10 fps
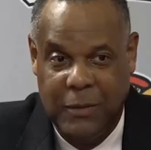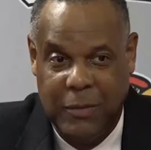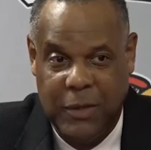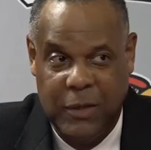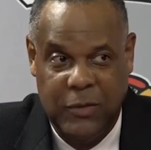
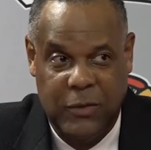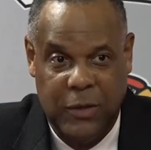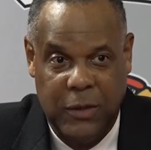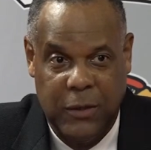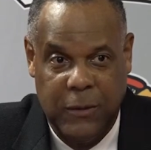but
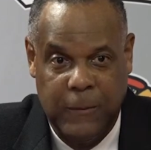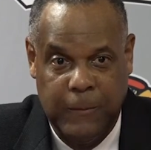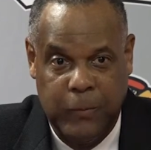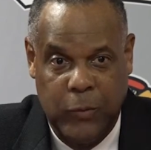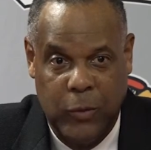
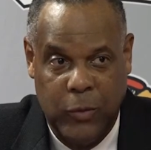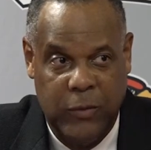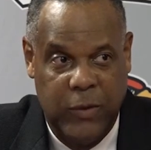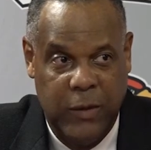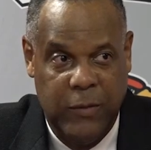
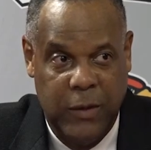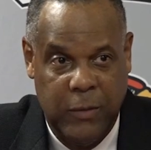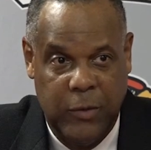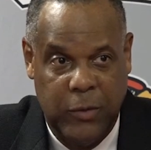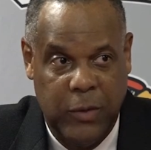we've given
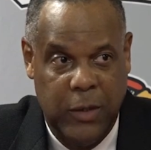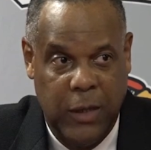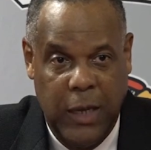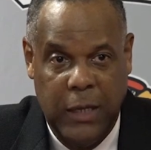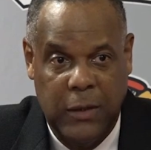him the
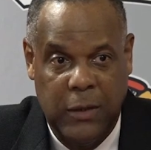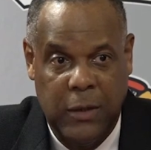green light